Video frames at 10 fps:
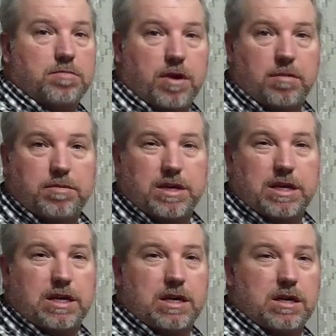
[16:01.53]

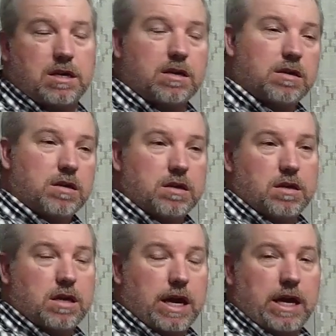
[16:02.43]
probably
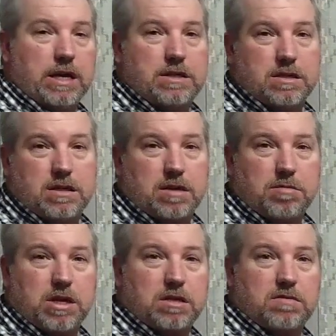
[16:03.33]
8 to 10
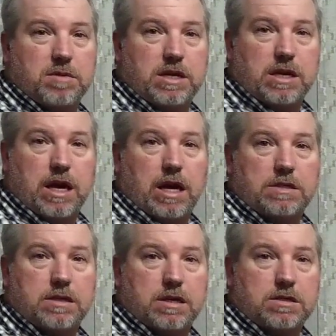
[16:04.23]
minutes from any
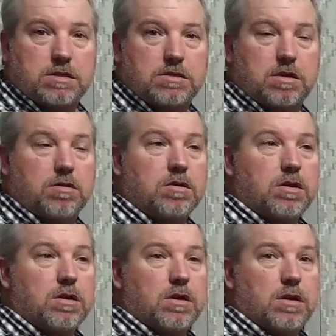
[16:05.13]
gas station. So
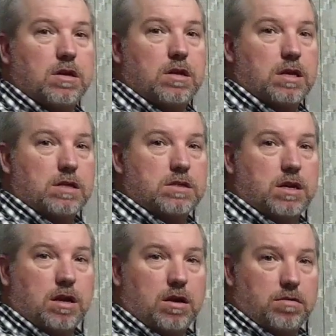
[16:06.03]
it's a
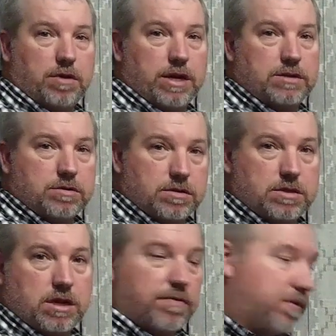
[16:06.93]
long way to a
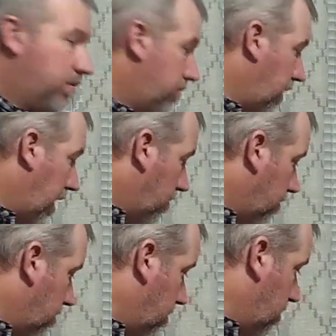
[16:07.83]
cell phone
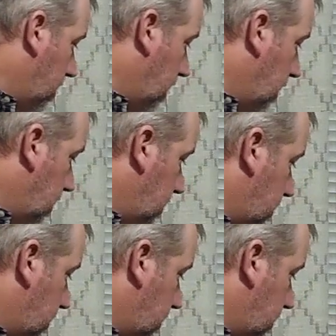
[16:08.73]
tower. And this